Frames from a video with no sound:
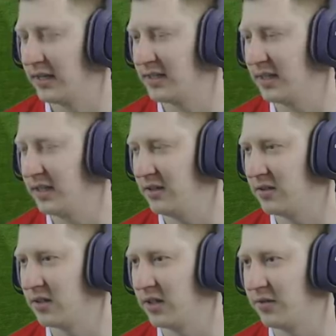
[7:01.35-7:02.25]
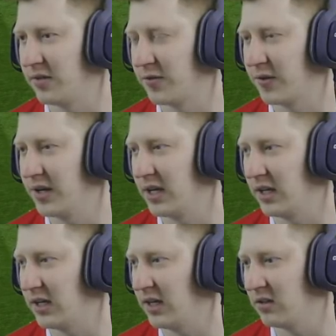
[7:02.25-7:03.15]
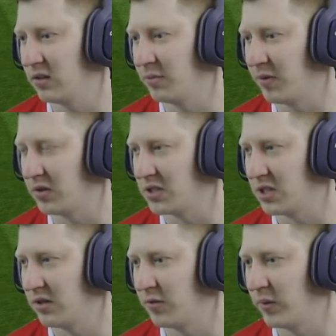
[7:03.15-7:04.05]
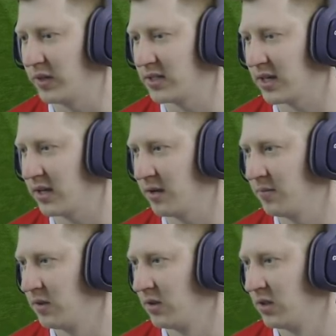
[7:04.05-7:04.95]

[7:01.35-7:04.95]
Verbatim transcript: Lanzini to deliver the free kick into the box here for West Ham.